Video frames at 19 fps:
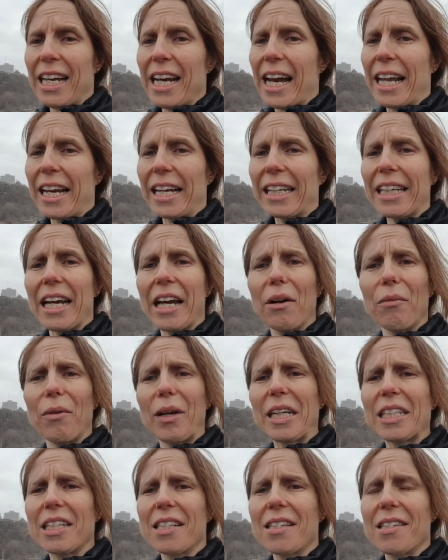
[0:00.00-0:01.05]
And I can't
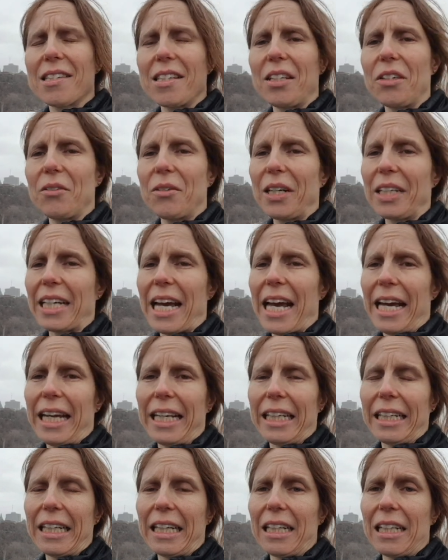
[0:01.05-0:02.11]
wait to see you again
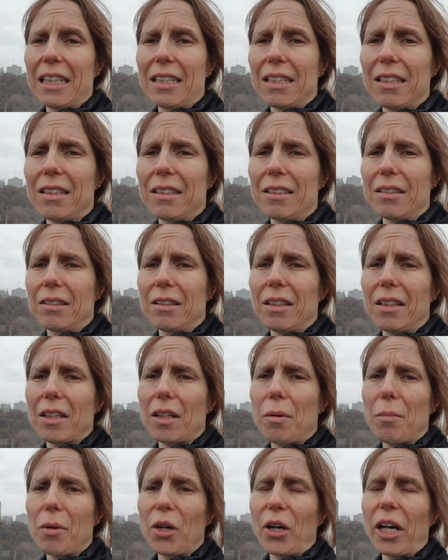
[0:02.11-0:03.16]
in a
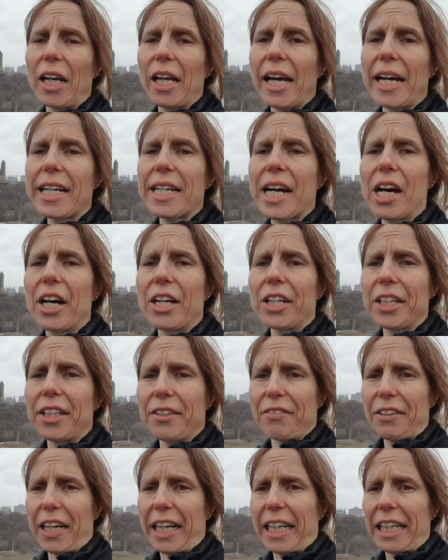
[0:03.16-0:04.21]
little more
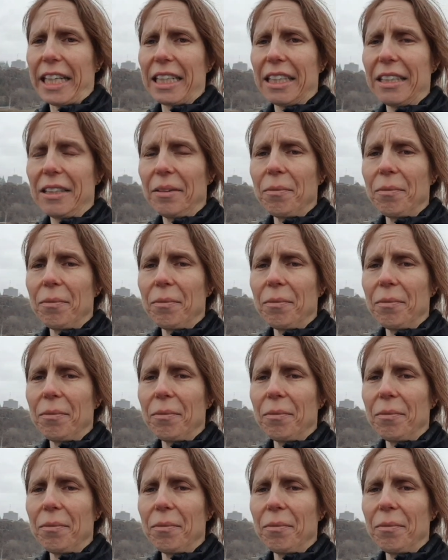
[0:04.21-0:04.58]
lighthearted vein.